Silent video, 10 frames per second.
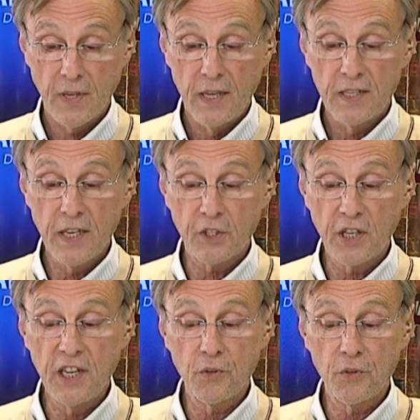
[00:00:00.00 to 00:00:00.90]
Dr.
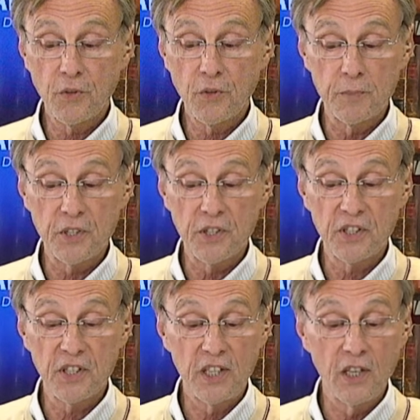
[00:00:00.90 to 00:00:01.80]
Keith Williams, the
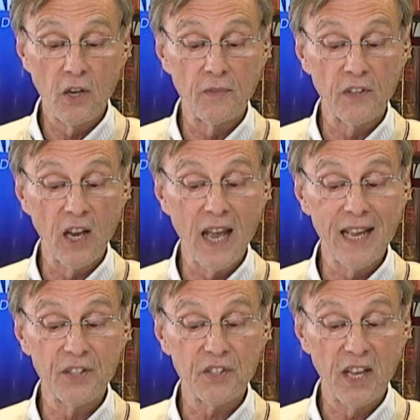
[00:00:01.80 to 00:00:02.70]
CEO of
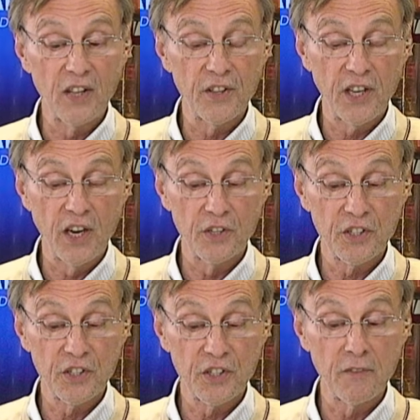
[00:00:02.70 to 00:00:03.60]
Alliance Healthcare,
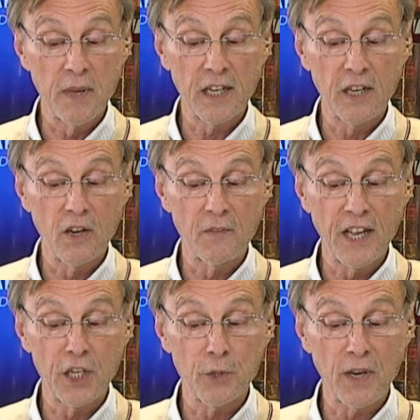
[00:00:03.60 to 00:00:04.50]
said of the Medicare
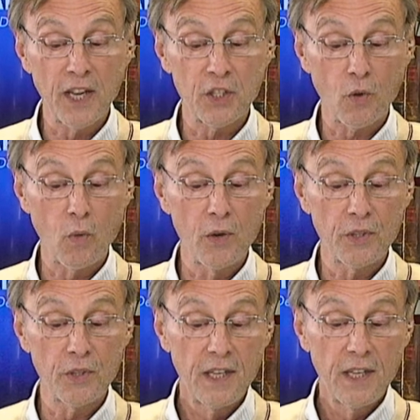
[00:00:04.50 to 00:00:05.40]
Advantage plans,
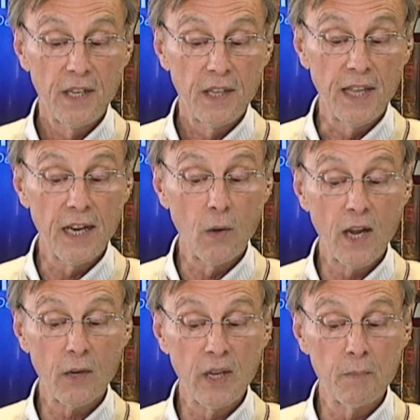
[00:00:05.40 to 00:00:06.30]
quote, they don't
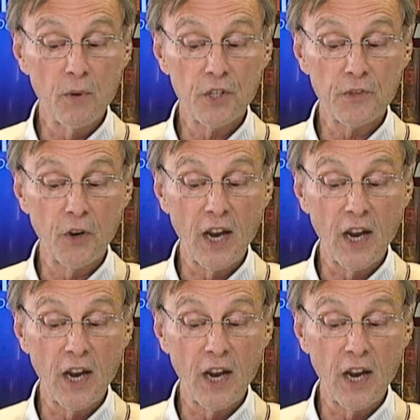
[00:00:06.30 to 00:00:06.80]
want to reimburse for